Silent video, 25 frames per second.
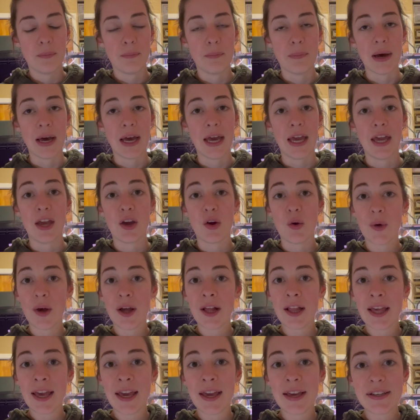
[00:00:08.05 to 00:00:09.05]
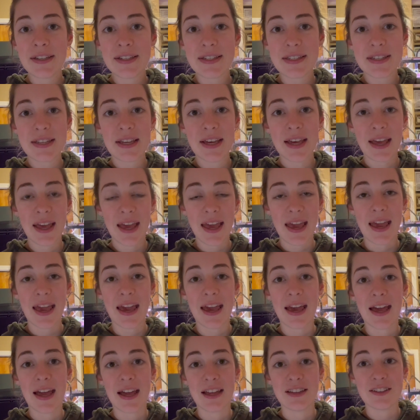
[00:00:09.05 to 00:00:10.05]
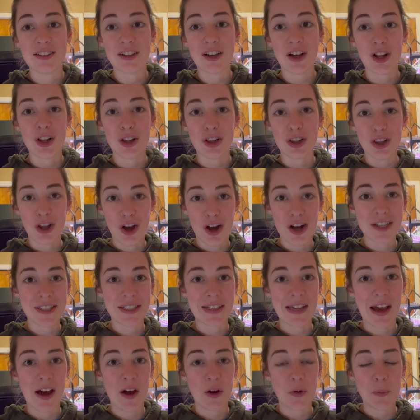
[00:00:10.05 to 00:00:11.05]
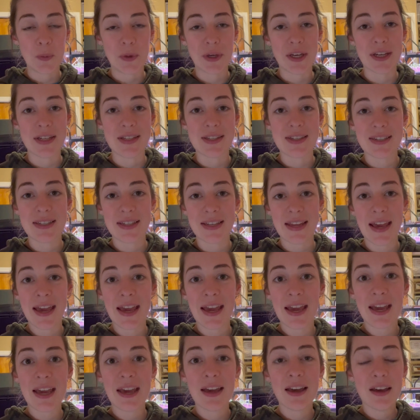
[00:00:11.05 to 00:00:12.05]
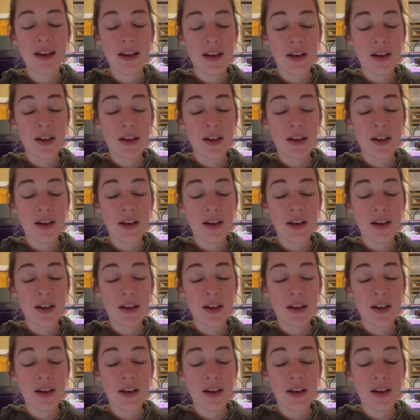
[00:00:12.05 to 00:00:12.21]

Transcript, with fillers: my quail eggs and lockdown, because today